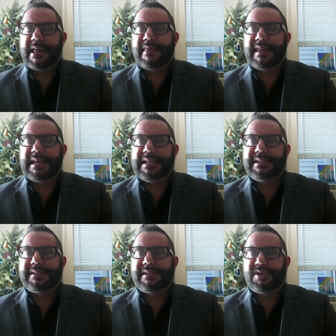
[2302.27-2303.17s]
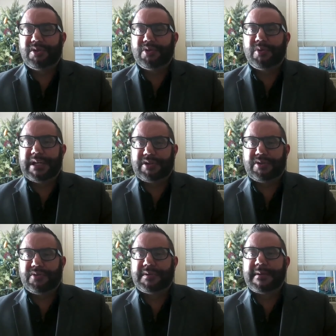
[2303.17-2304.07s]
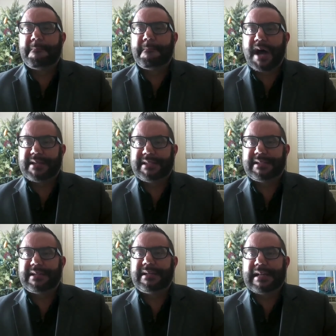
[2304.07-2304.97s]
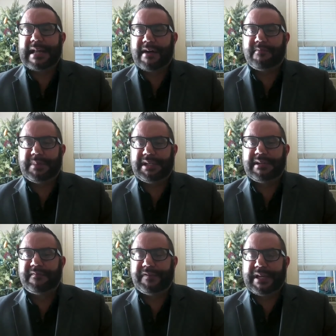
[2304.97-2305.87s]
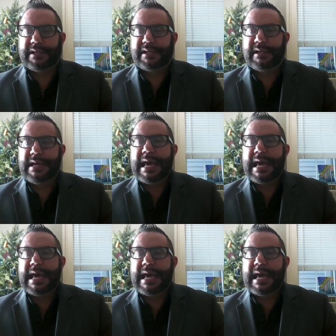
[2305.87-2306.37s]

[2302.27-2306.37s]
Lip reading: These two issues must not be conflated.